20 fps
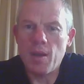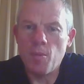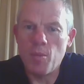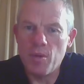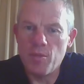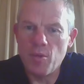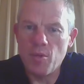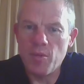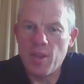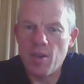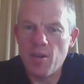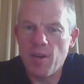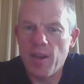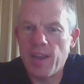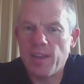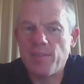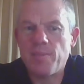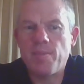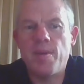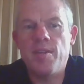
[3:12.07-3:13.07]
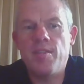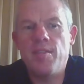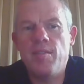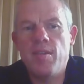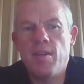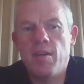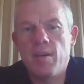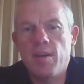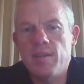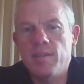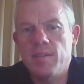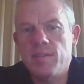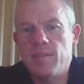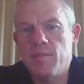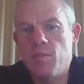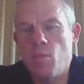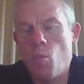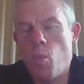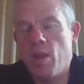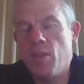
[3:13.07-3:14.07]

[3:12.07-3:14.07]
We've only got exploration targets.